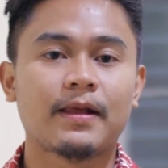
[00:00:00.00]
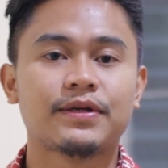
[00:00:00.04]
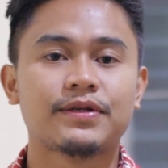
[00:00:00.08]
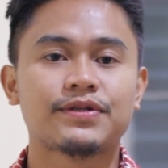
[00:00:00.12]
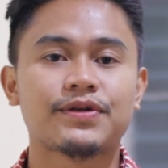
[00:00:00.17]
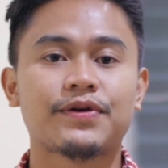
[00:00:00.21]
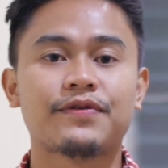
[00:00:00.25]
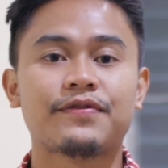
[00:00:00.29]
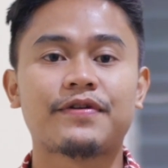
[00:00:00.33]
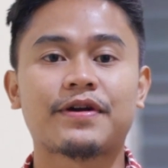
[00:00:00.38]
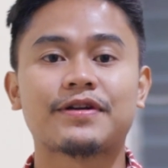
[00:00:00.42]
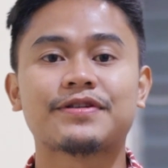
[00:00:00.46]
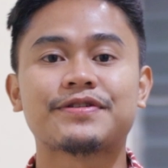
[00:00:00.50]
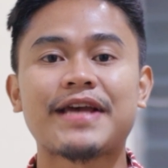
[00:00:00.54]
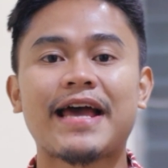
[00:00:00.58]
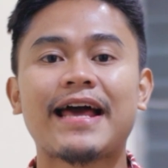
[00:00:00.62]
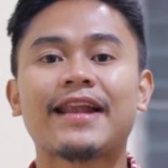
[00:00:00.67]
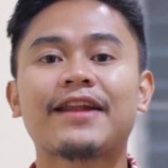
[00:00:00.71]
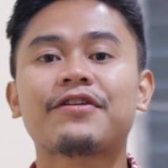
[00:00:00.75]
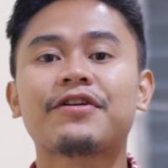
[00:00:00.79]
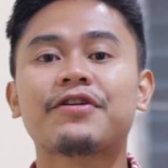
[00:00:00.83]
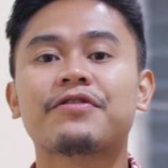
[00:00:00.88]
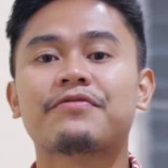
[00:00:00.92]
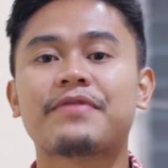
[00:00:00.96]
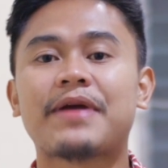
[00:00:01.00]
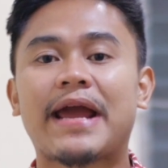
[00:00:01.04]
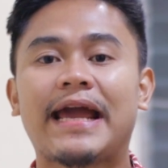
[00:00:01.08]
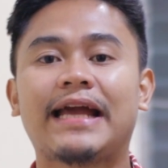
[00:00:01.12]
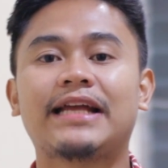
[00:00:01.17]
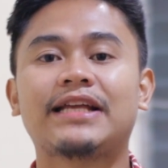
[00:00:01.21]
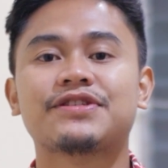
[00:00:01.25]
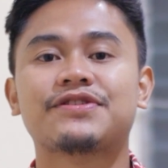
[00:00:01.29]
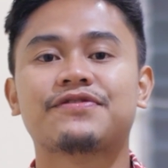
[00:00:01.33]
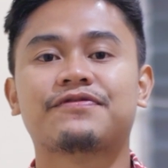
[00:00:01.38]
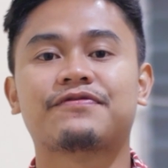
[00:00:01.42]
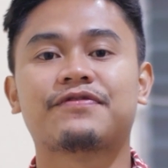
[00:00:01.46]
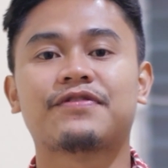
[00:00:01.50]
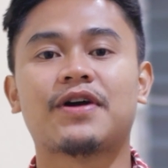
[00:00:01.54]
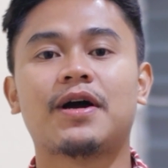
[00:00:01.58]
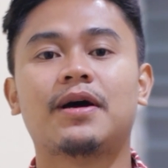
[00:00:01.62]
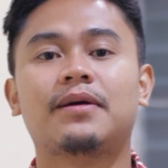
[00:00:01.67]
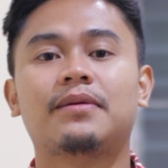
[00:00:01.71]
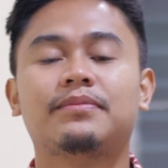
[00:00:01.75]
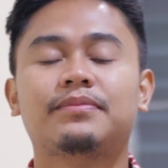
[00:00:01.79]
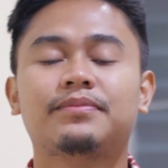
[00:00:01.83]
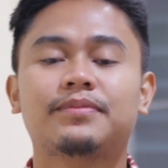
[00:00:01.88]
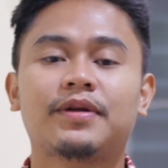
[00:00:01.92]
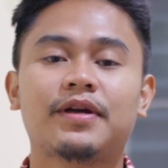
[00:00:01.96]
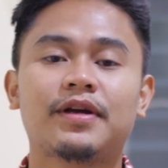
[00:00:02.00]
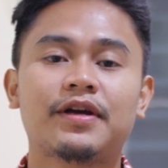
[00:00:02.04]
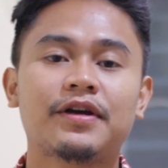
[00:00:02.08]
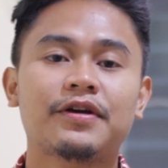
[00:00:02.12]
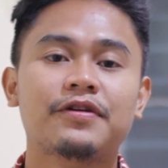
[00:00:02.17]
So their salary range from